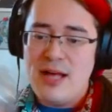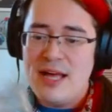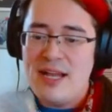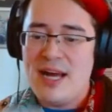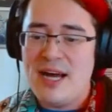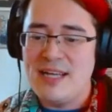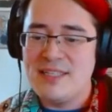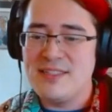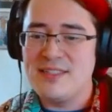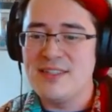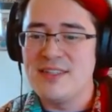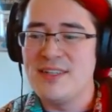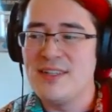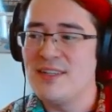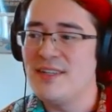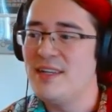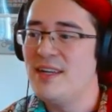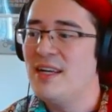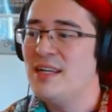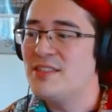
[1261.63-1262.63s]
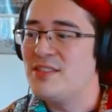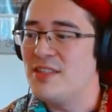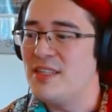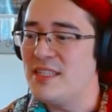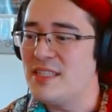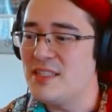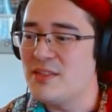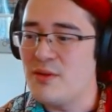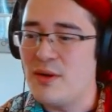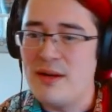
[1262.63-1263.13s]
Hustler. So this
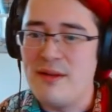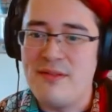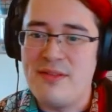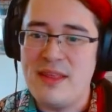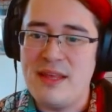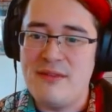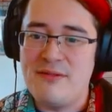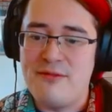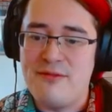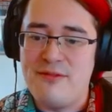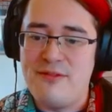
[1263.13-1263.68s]
is one of the